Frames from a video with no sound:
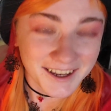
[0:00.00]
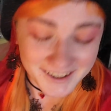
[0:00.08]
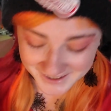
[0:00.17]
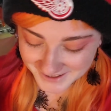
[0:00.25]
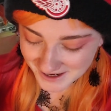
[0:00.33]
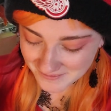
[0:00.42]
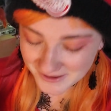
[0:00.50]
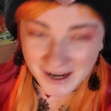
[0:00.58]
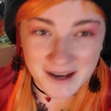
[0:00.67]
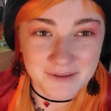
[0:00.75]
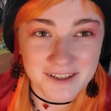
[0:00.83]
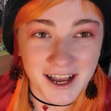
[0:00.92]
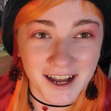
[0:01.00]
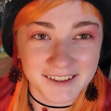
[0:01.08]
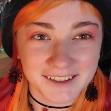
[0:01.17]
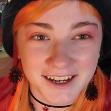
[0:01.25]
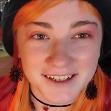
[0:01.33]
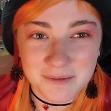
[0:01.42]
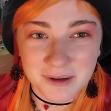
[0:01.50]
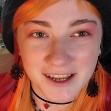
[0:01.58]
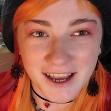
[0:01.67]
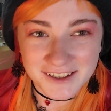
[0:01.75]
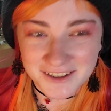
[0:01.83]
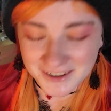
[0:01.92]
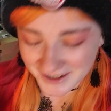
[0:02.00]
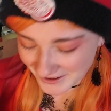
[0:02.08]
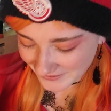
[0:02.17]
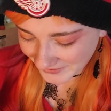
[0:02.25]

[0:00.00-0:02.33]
sometimes I like to be extra.